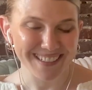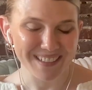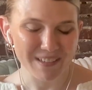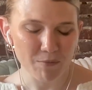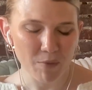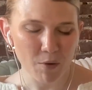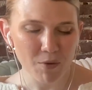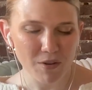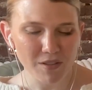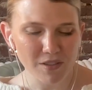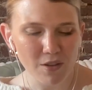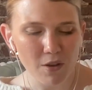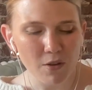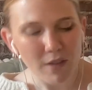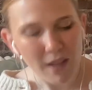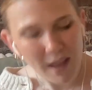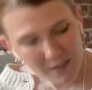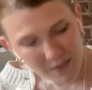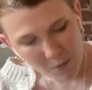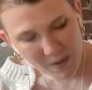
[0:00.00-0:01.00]
But we're so
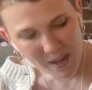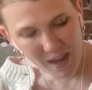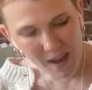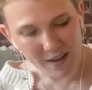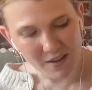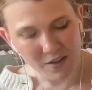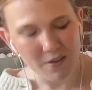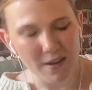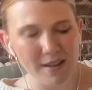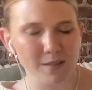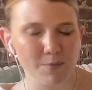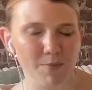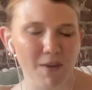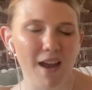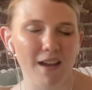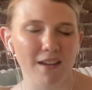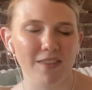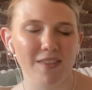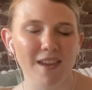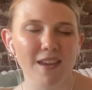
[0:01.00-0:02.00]
glad that we had you guys
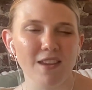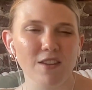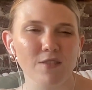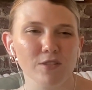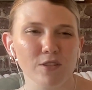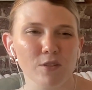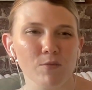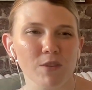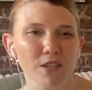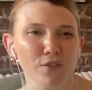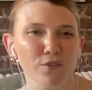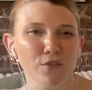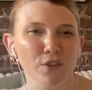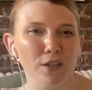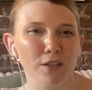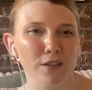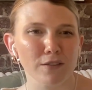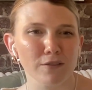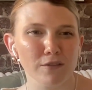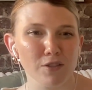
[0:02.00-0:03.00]
back. Thank you so much
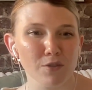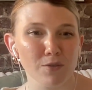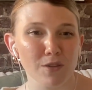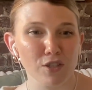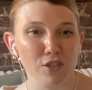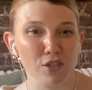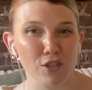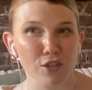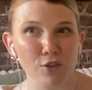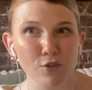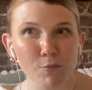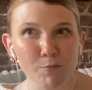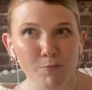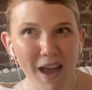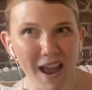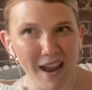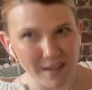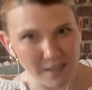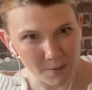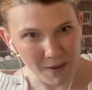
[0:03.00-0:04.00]
for doing 2
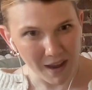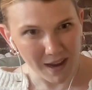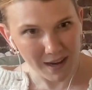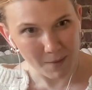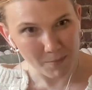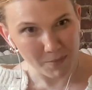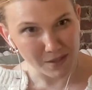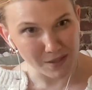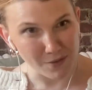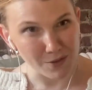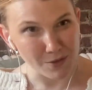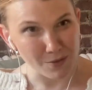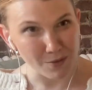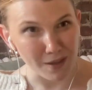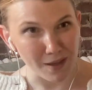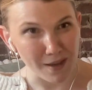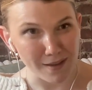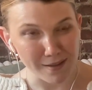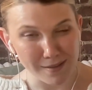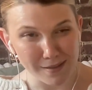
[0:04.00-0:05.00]
back-to-back episodes with
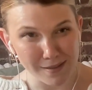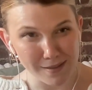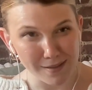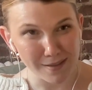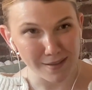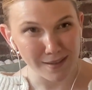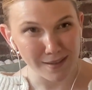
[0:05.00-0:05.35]
us.